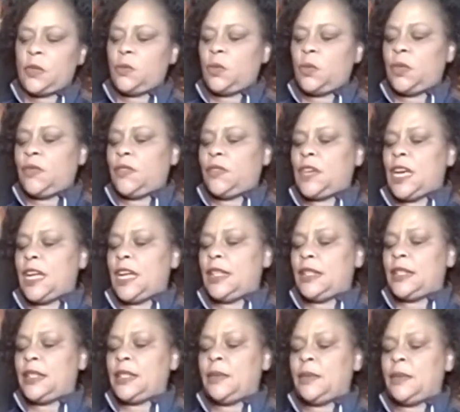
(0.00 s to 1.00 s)
We've
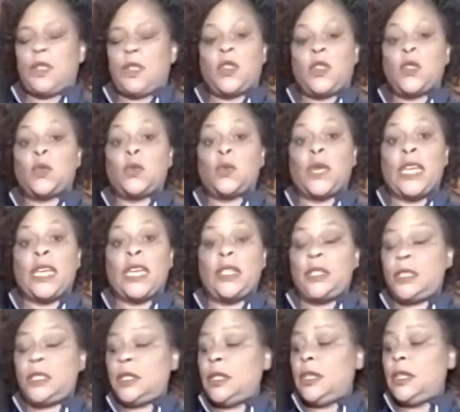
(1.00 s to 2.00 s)
got some of the sweet
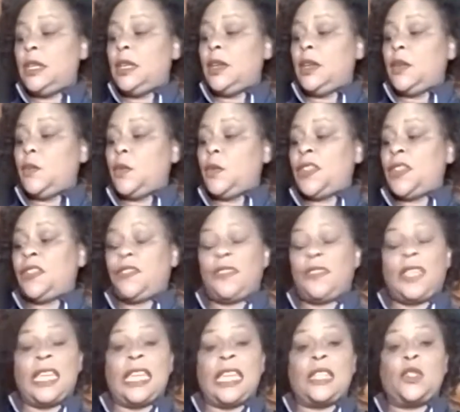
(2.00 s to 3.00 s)
with
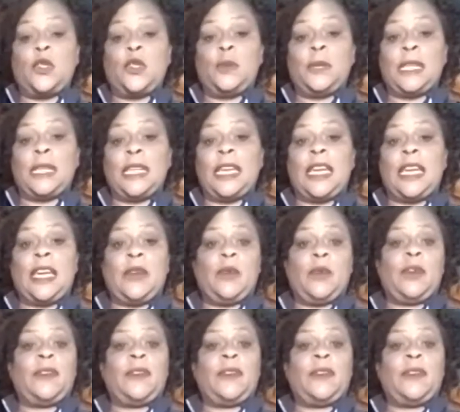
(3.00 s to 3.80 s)
the Dubonnet.